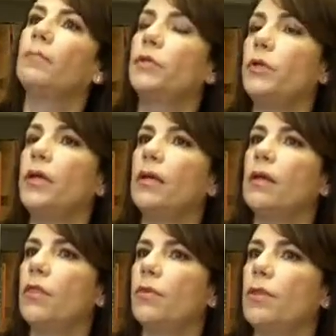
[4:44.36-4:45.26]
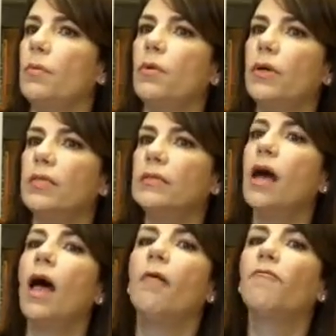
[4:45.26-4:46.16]
we I'm doing through the
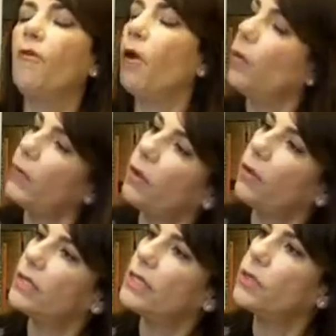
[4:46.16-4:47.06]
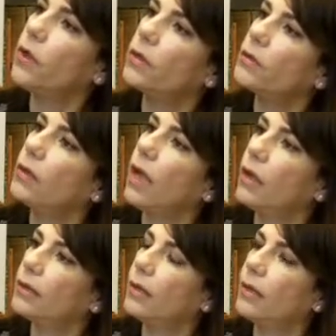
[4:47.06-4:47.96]
book is I'm following all these
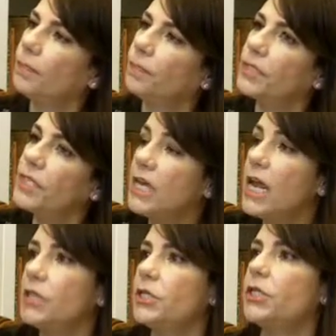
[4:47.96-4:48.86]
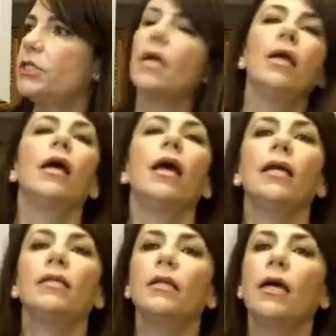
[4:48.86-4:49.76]
young uh, um, teenagers,
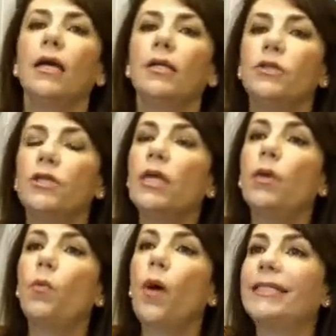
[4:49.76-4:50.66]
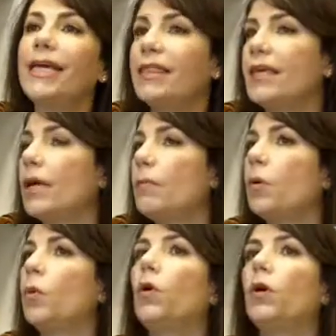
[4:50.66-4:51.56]
and uh, to see what they
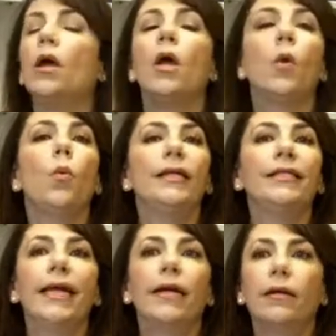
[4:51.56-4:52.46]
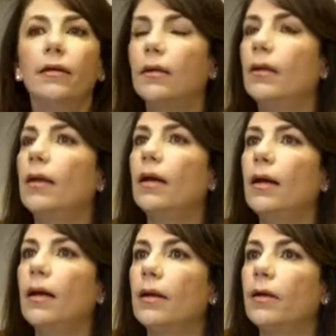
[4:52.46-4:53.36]
think about war, what they
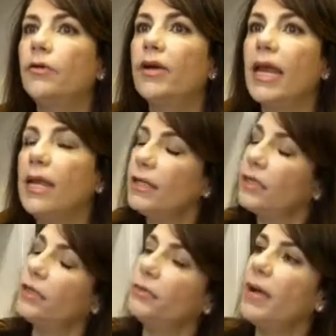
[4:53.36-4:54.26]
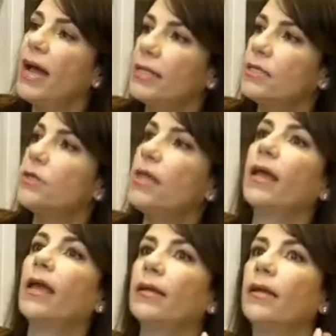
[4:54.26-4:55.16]
are uh, creating in their
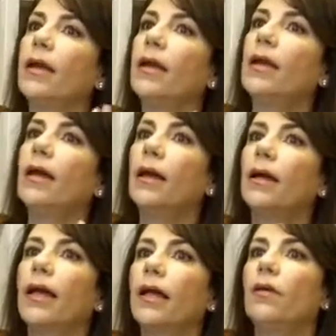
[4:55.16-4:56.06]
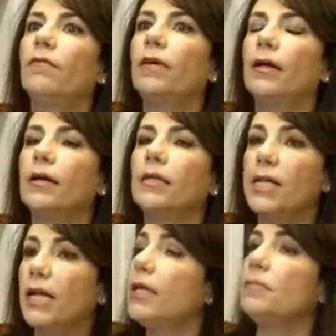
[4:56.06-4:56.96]
minds, so they can uh, kind of
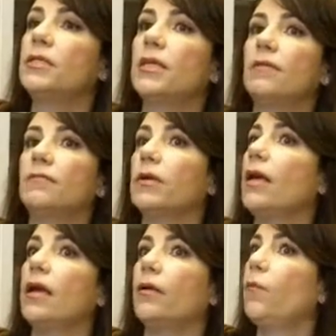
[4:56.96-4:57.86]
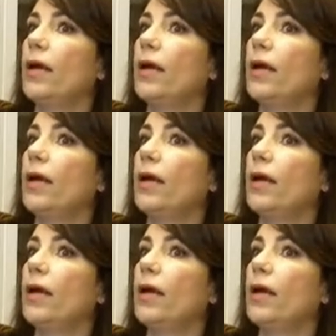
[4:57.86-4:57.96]
uh, tell themselves